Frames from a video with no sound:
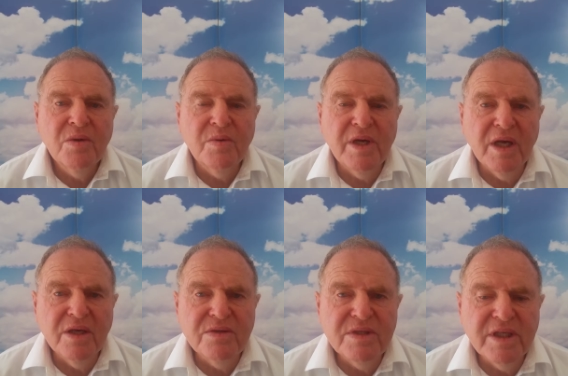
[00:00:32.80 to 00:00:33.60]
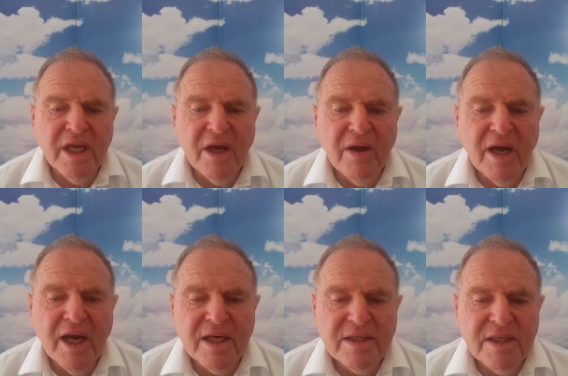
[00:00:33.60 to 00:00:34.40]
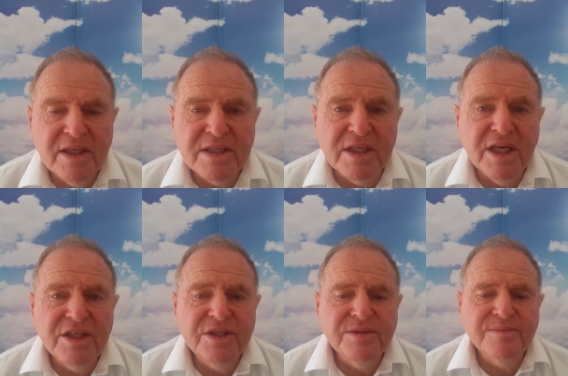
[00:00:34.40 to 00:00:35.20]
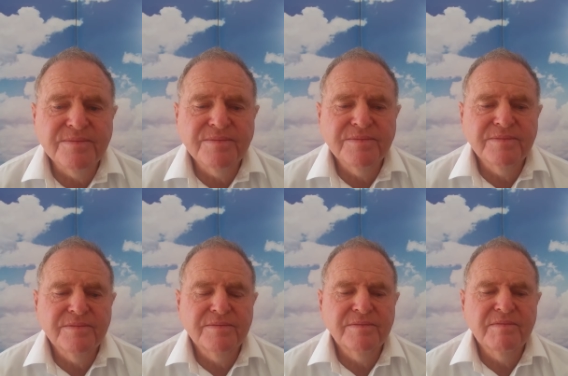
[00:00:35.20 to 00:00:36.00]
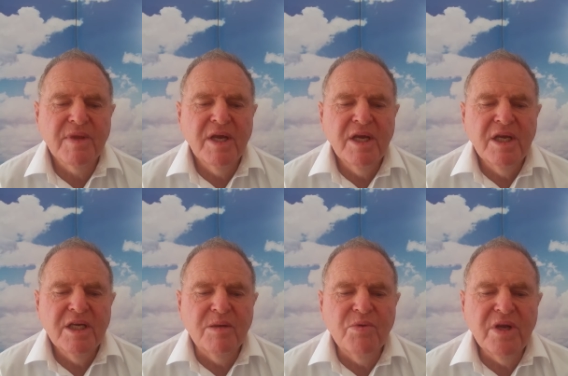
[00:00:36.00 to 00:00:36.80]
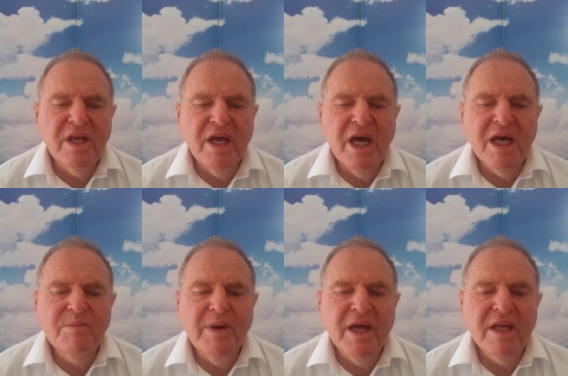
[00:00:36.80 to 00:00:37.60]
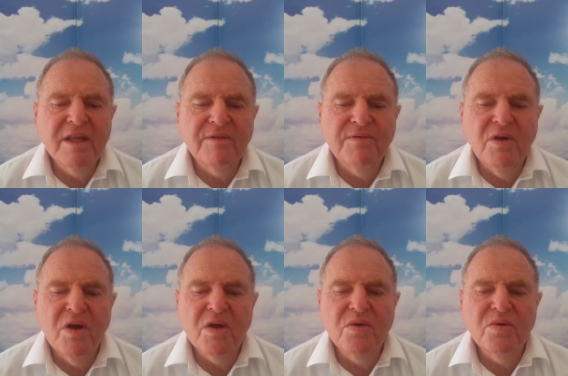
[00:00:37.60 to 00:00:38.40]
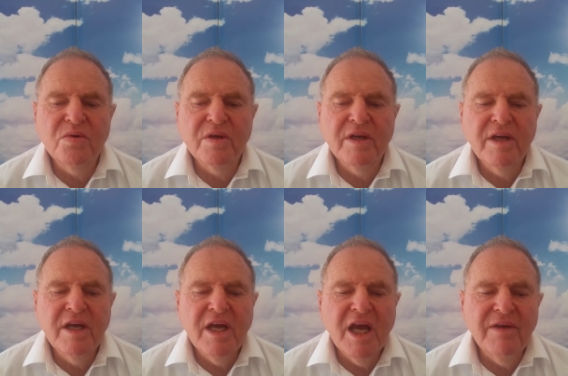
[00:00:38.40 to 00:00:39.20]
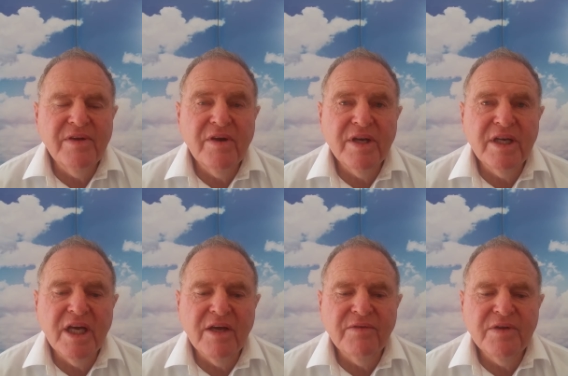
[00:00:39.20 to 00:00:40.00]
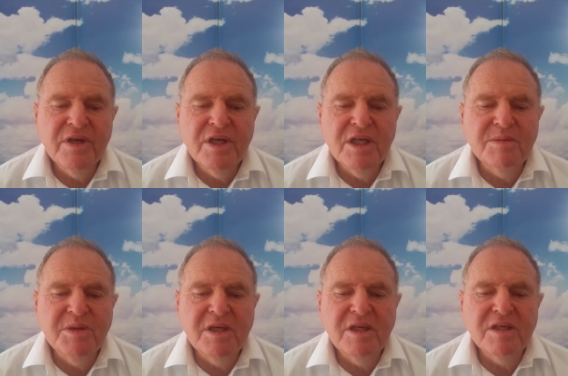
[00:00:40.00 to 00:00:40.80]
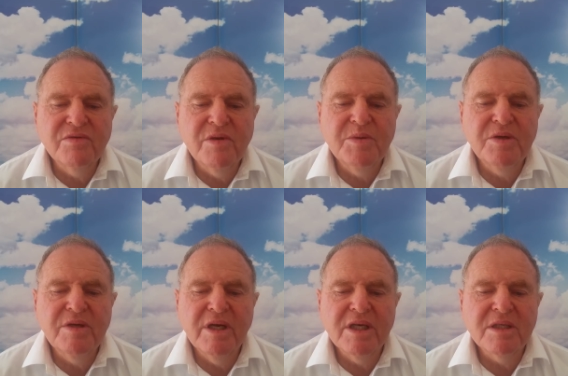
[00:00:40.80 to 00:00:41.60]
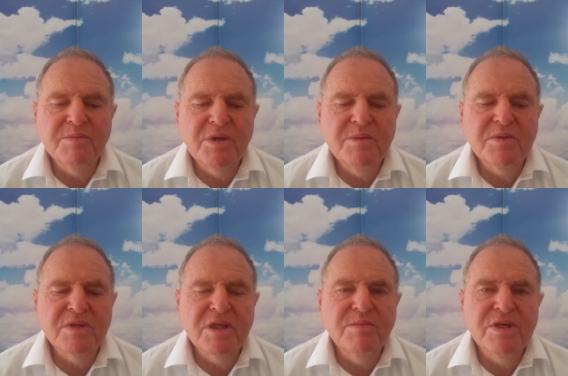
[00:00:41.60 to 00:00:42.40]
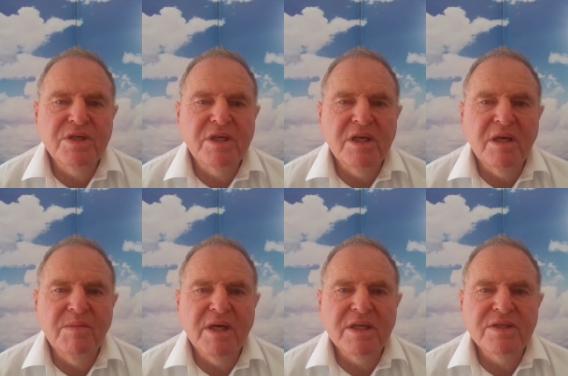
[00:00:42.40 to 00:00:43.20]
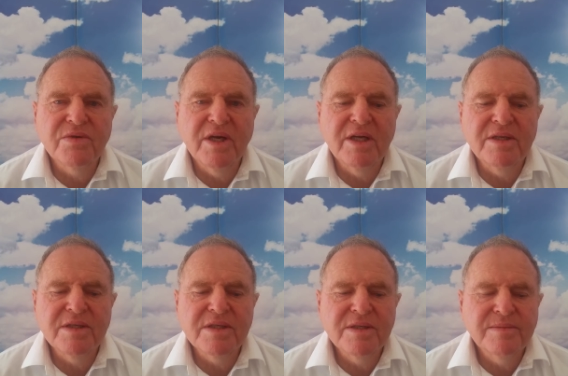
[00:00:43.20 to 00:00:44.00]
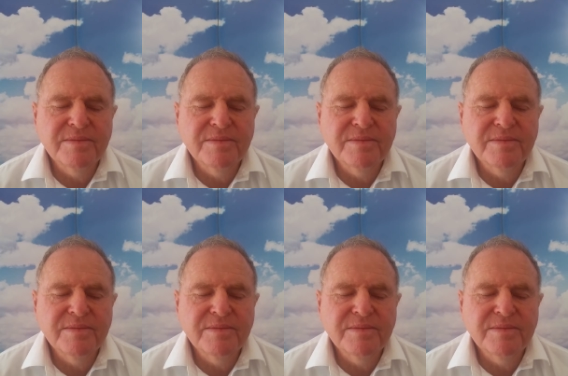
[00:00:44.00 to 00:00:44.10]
We are losing our heart as a nation. To bring the heart back, the flyer called Have You Had Enough is being distributed as a People's Commission among Australians.